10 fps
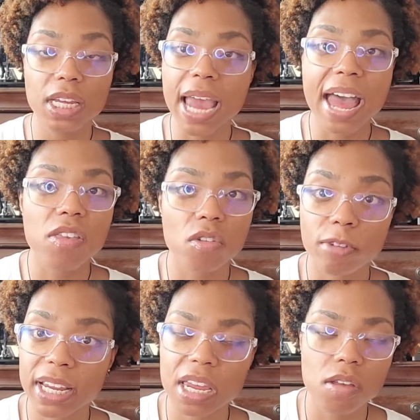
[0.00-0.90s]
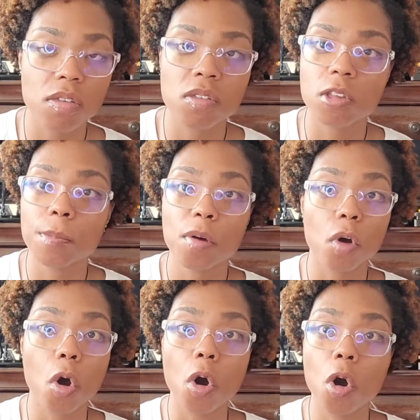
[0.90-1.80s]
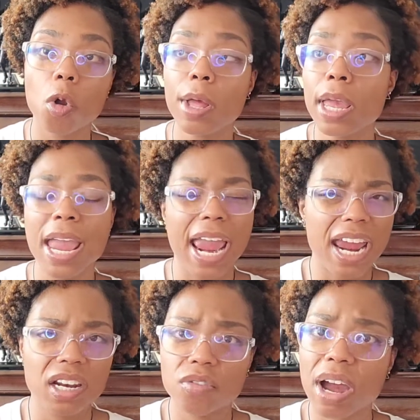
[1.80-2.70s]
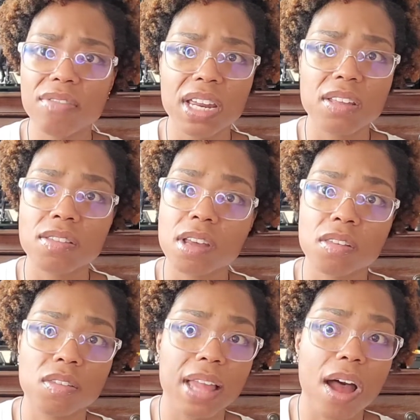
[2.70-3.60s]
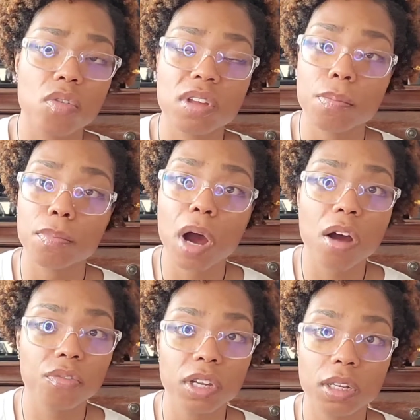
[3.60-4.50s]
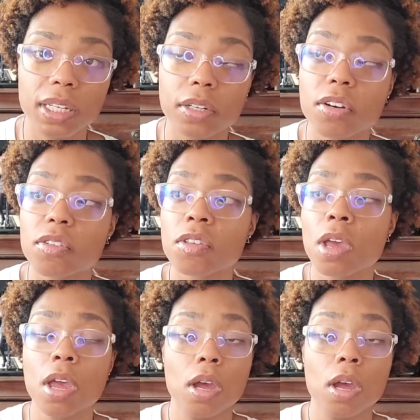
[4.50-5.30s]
has the ranking system of all 86,000 mafia leaders